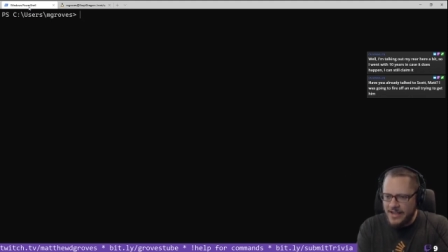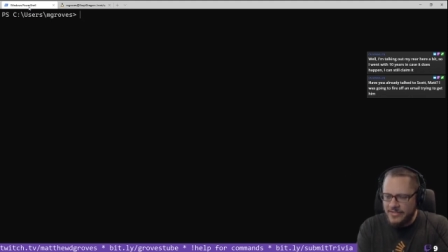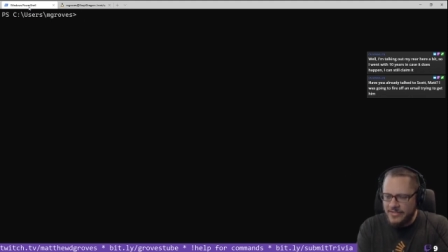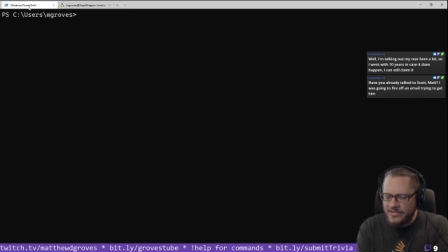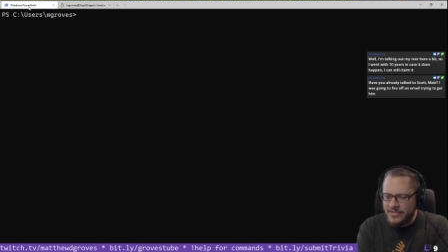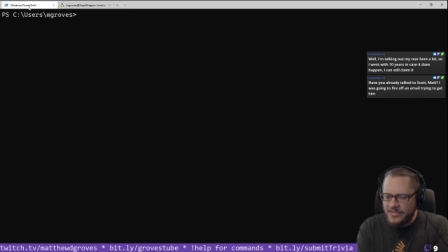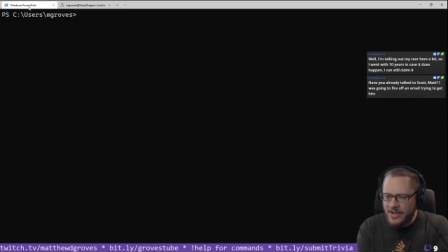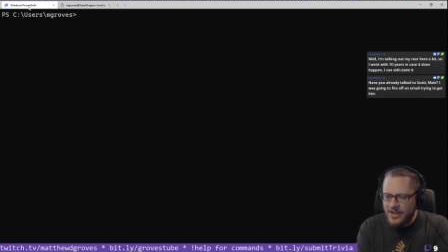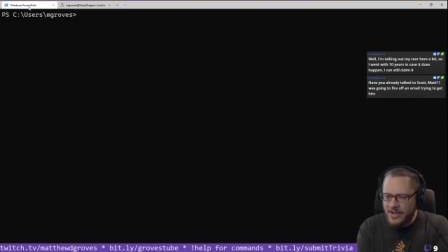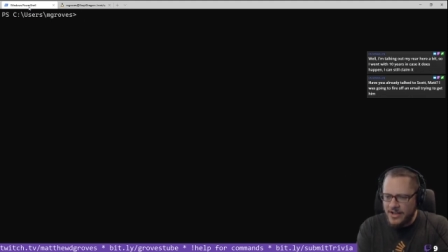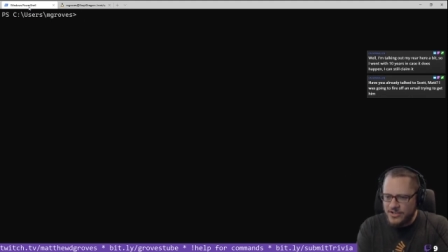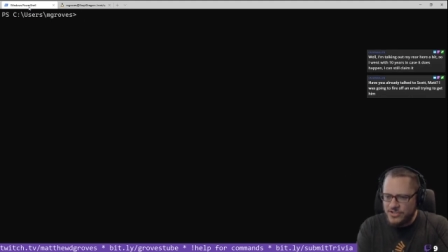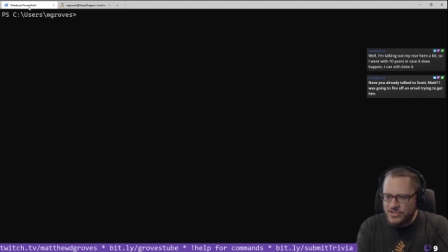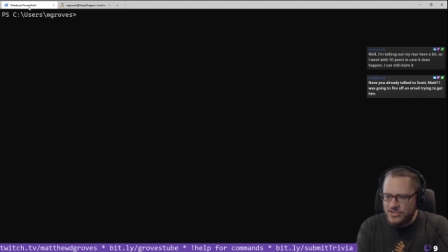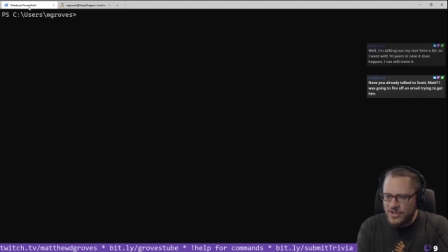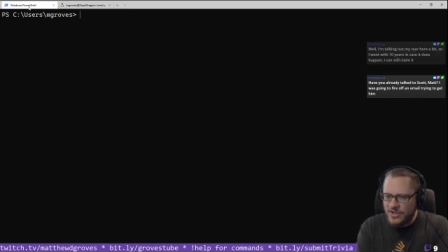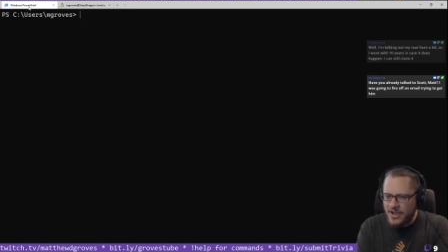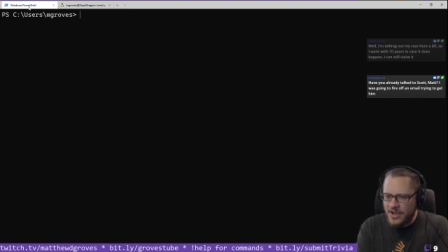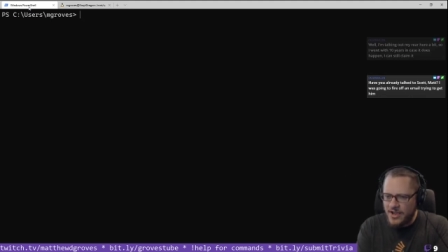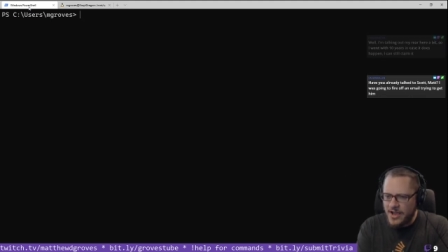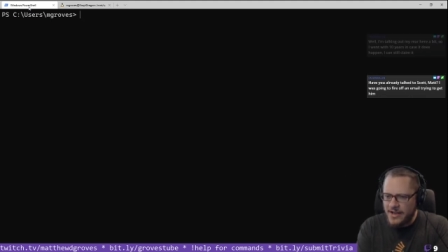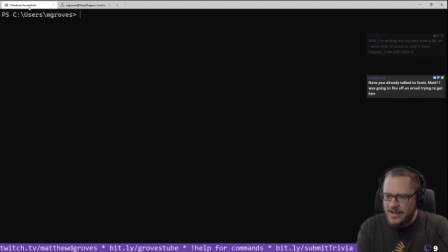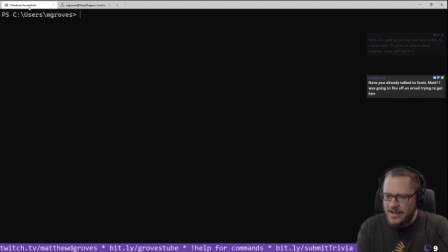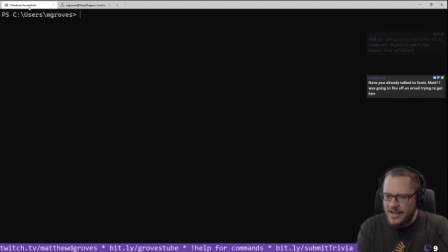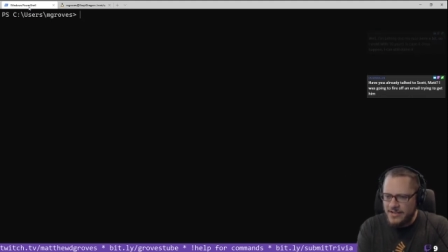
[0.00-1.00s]
thought
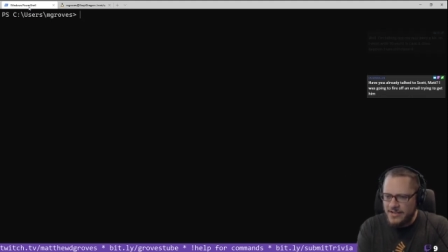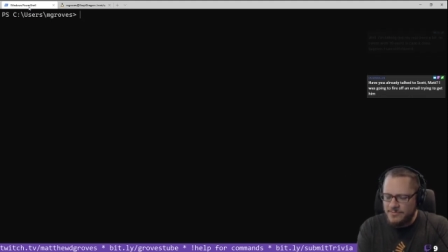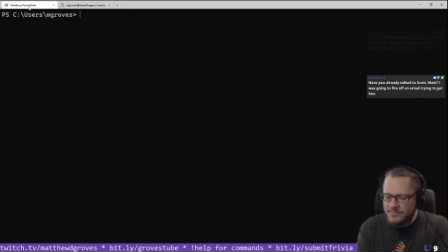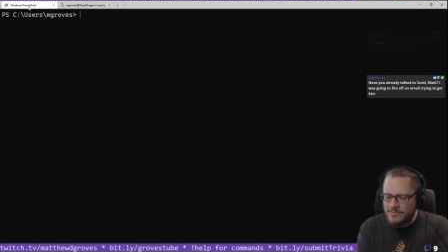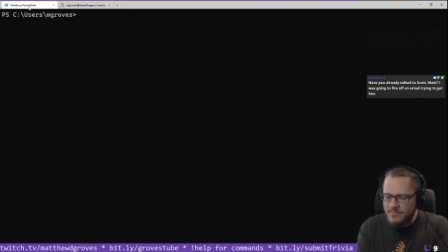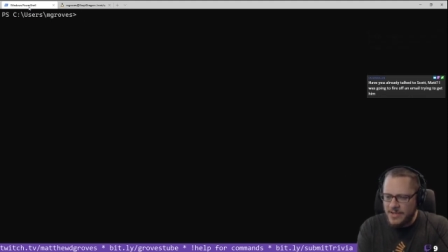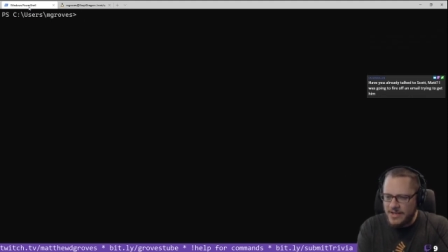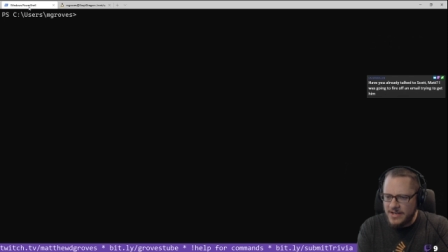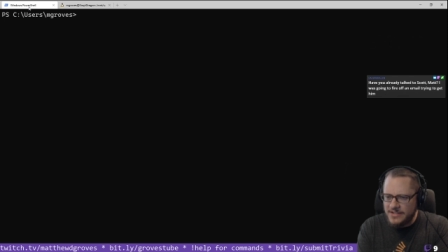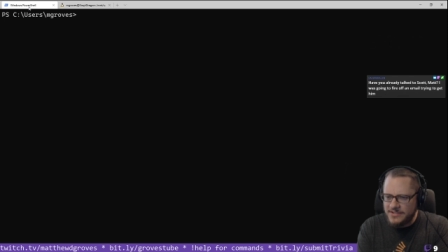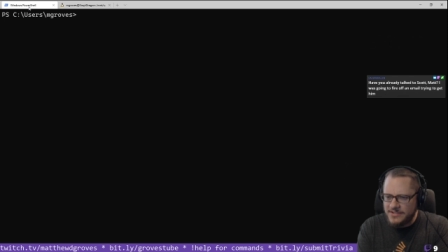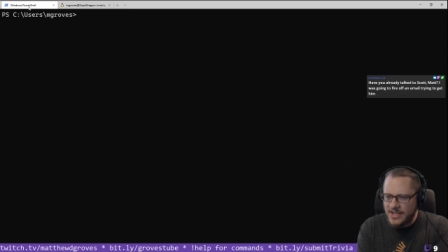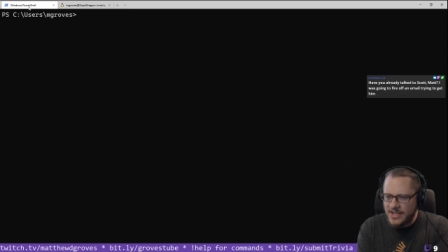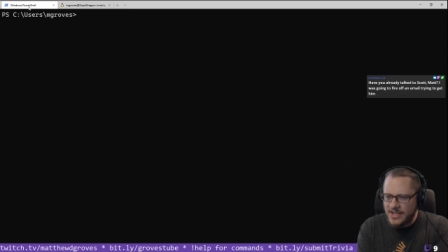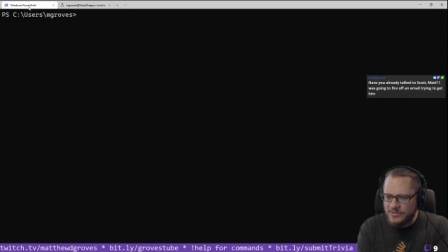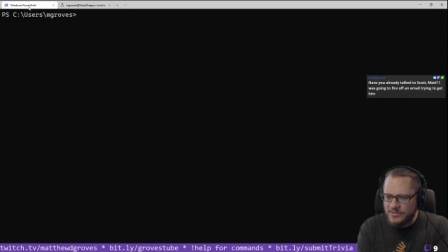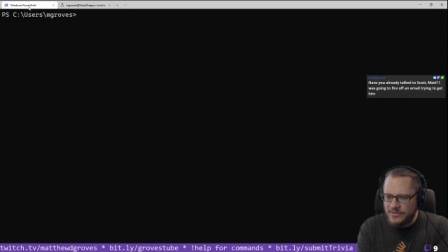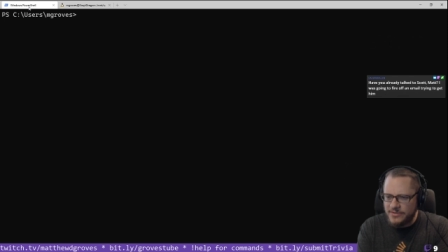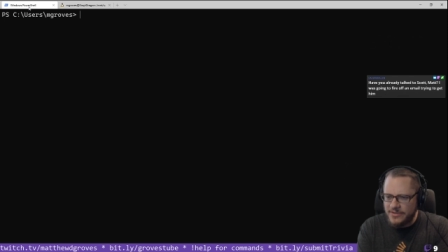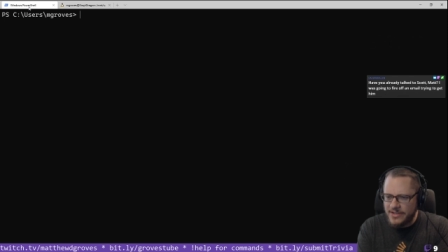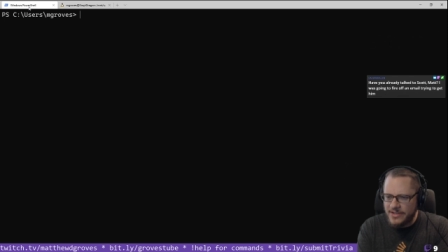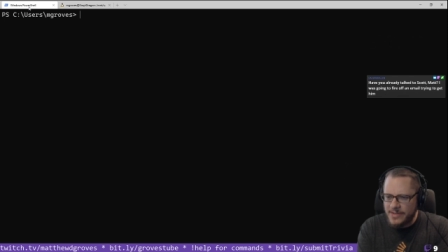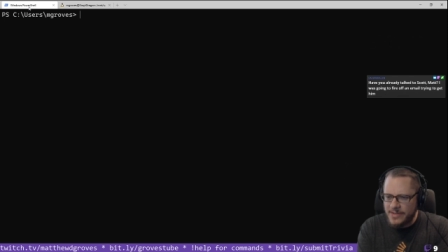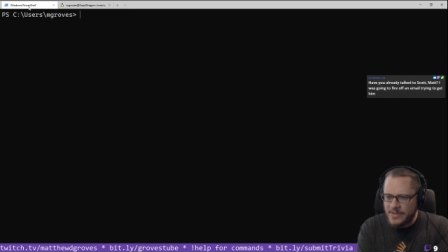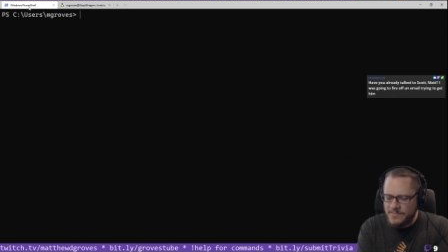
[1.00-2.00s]
Sean had been in touch
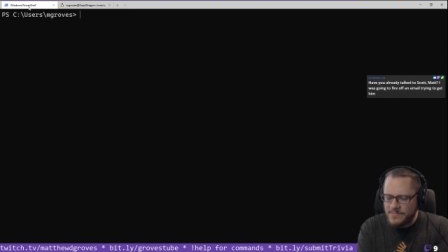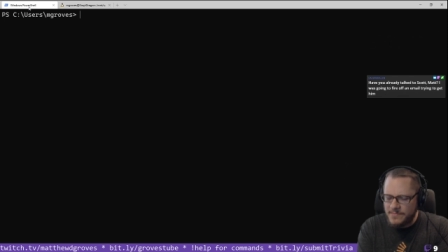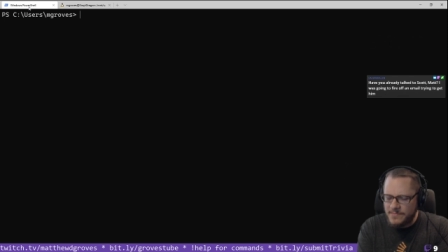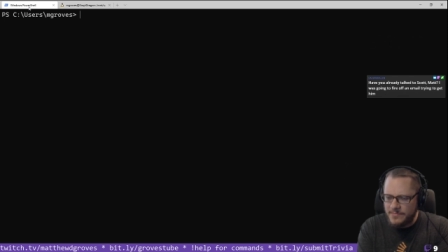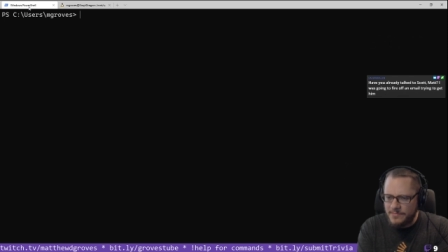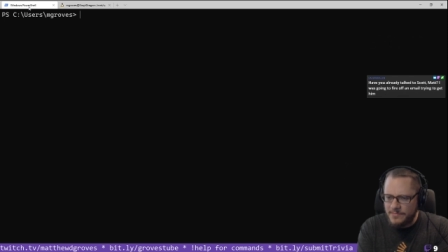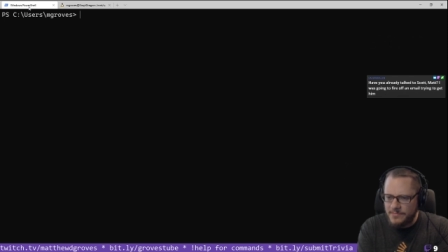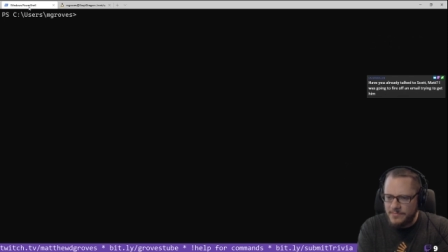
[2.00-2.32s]
with him,